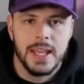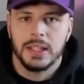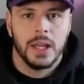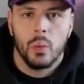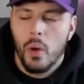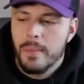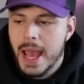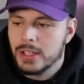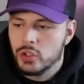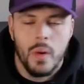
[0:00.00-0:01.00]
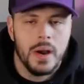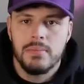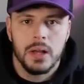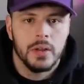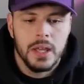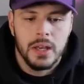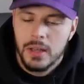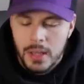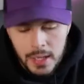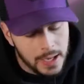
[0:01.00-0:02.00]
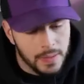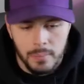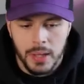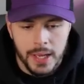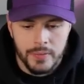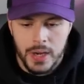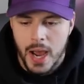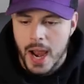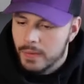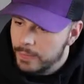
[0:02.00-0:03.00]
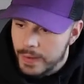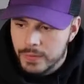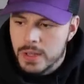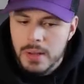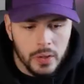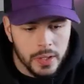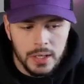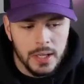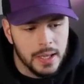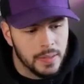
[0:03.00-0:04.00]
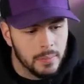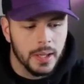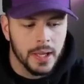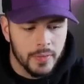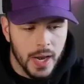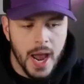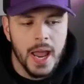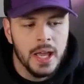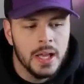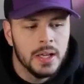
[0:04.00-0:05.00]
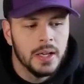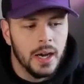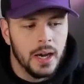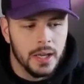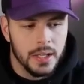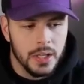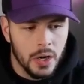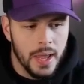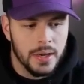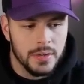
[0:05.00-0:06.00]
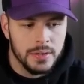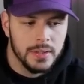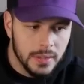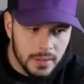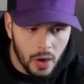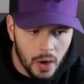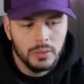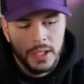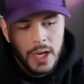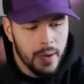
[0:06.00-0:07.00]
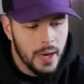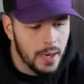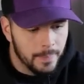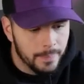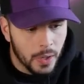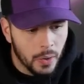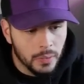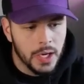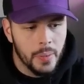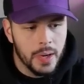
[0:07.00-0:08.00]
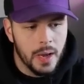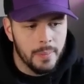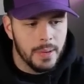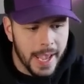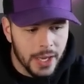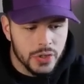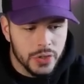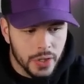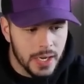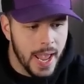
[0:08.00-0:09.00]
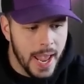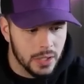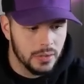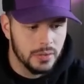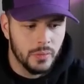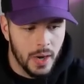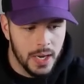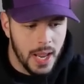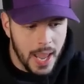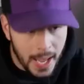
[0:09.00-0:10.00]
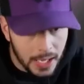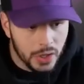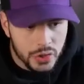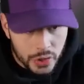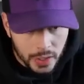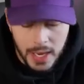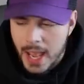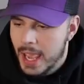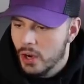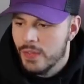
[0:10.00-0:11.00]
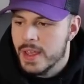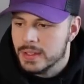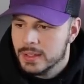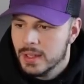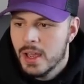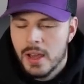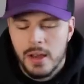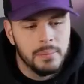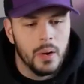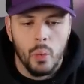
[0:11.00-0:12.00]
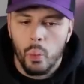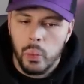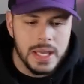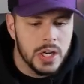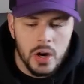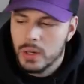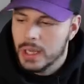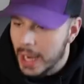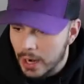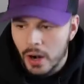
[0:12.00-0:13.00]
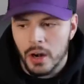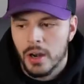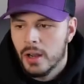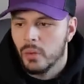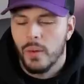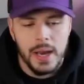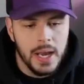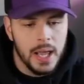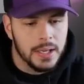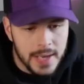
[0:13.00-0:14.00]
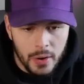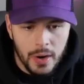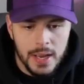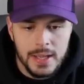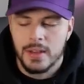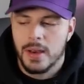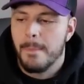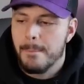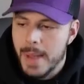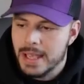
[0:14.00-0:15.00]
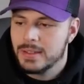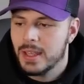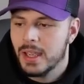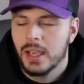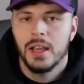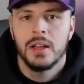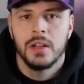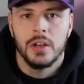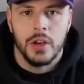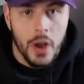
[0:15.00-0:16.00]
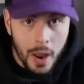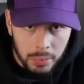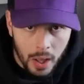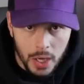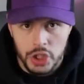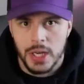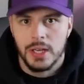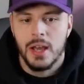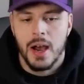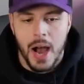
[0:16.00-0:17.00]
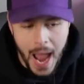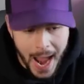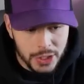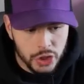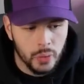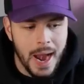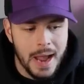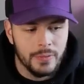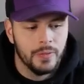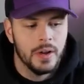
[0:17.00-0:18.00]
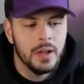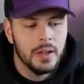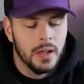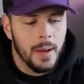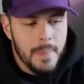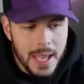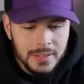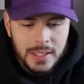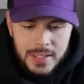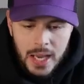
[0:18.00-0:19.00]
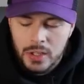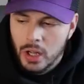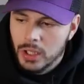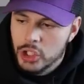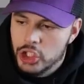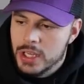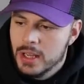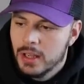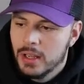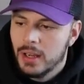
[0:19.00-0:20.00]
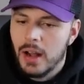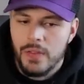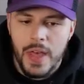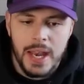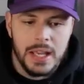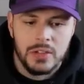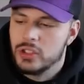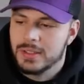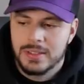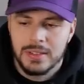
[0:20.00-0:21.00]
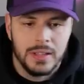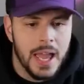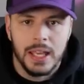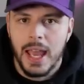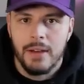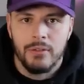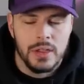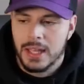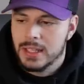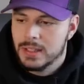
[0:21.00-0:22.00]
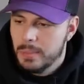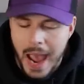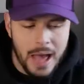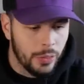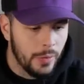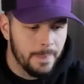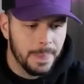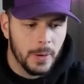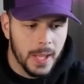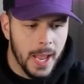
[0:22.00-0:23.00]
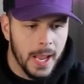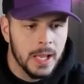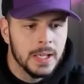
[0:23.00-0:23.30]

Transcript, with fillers: Like, we'll be at 20 billion in the blink of an eye, 50 billion in the blink of an eye, you know, and only going up. And haters are going to hate, right? Haters are going to hate on this, but we don't care, right? Hedera is an amazing, not blockchain, a hash graph, amazing technology that is just slaying everything in its path, okay?